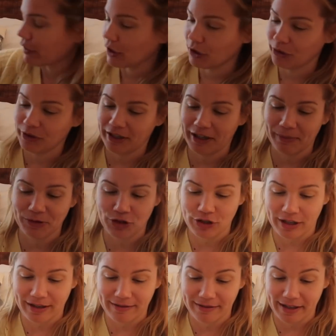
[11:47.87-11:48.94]
phone and I'm
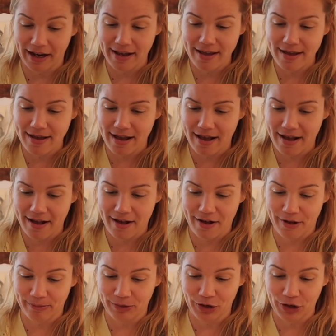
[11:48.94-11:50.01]
just like,
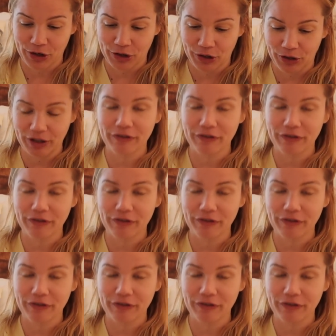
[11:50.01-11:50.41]
damn girl,